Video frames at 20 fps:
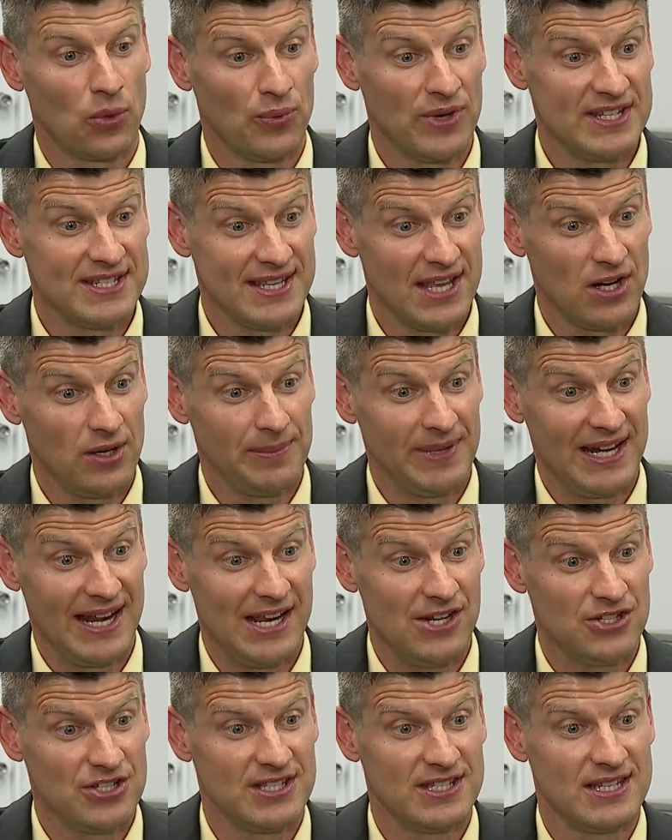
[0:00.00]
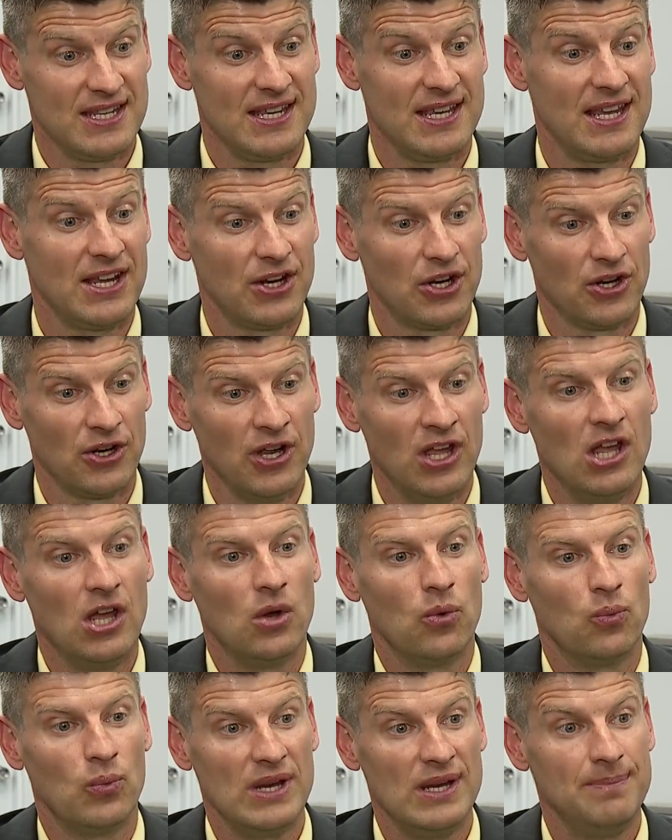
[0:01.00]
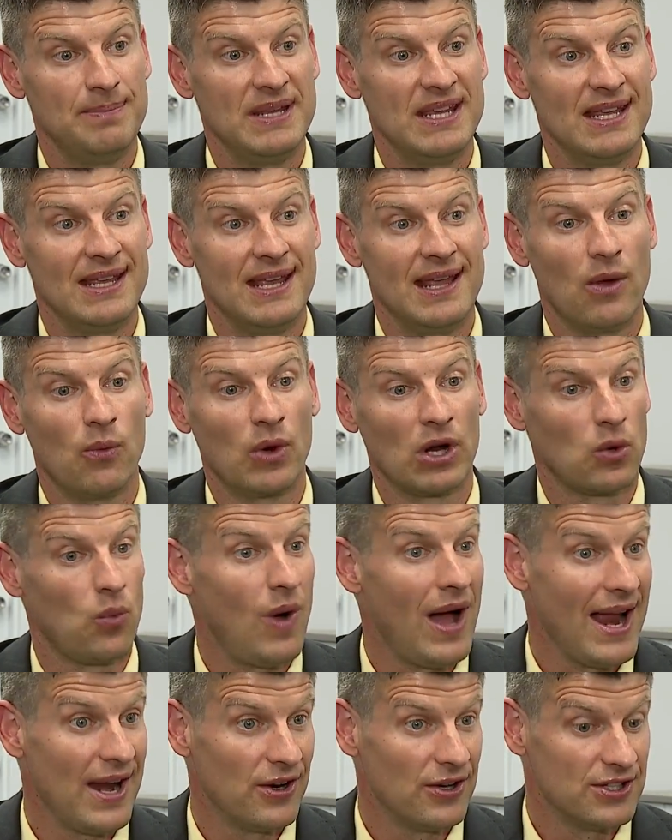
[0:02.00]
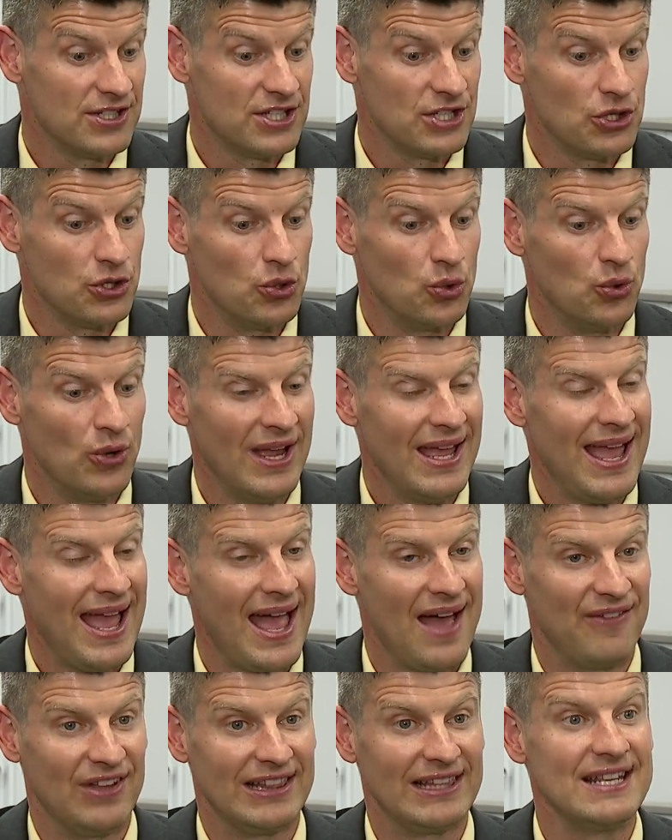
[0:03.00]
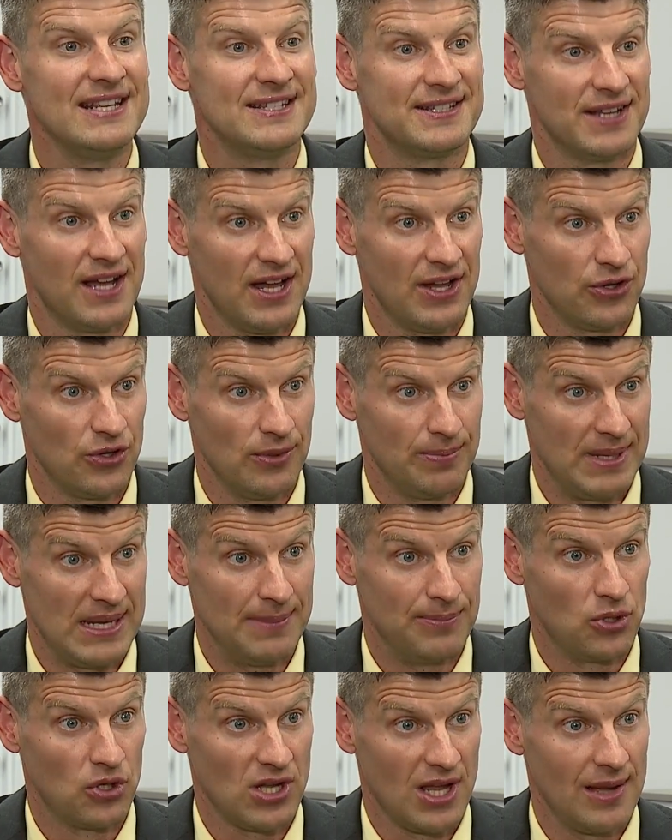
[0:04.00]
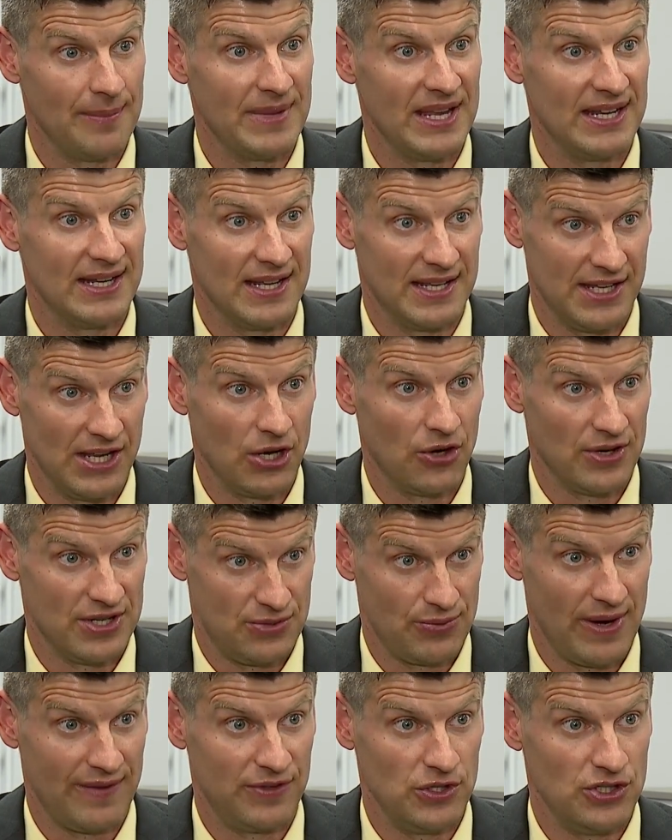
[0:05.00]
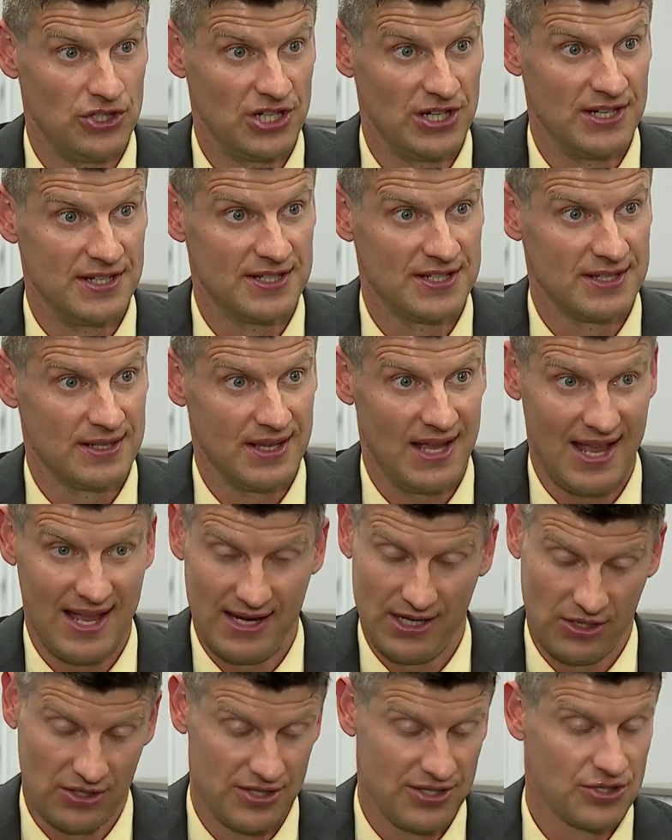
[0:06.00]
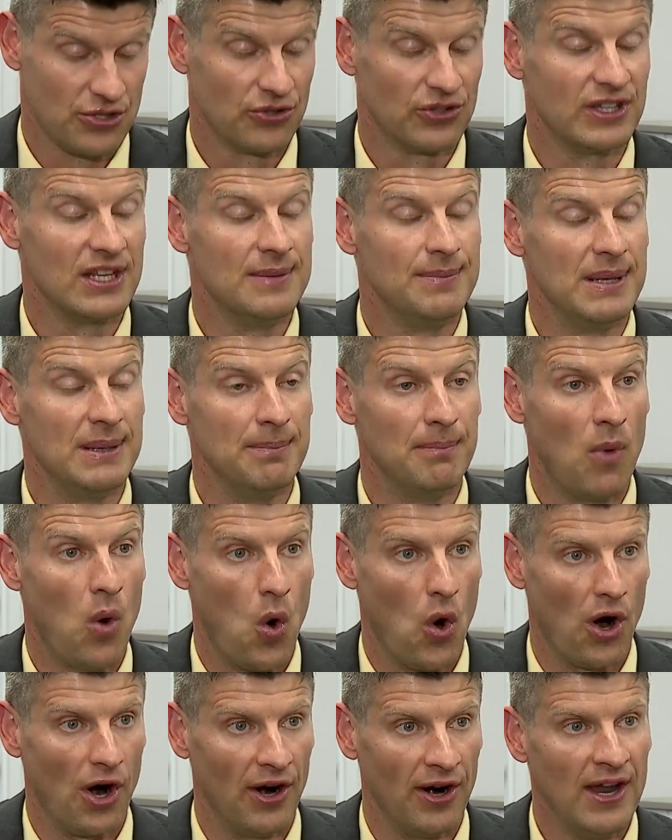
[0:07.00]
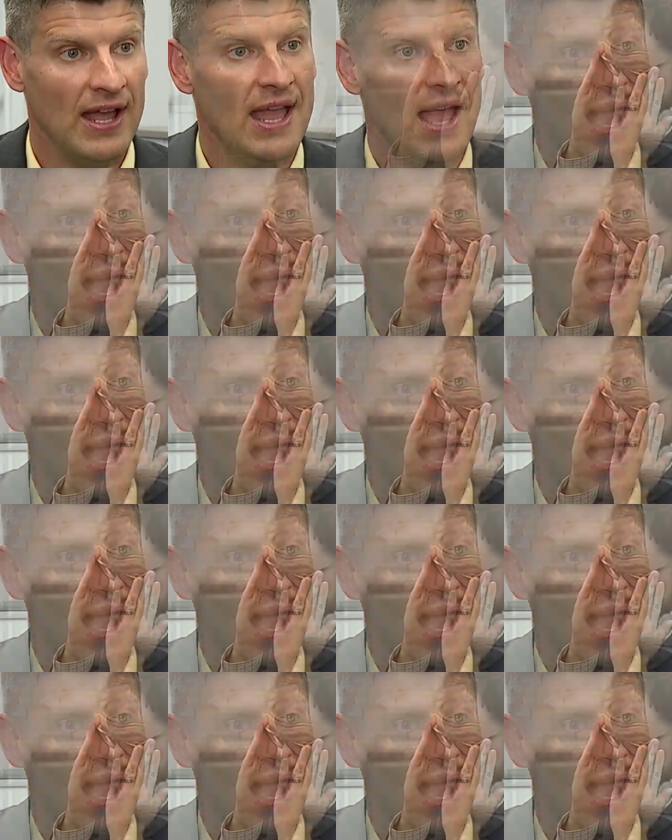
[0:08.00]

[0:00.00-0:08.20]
a resettlement agency here, we'd be required to have at least 100 people come in a year as refugees, and it could certainly be more.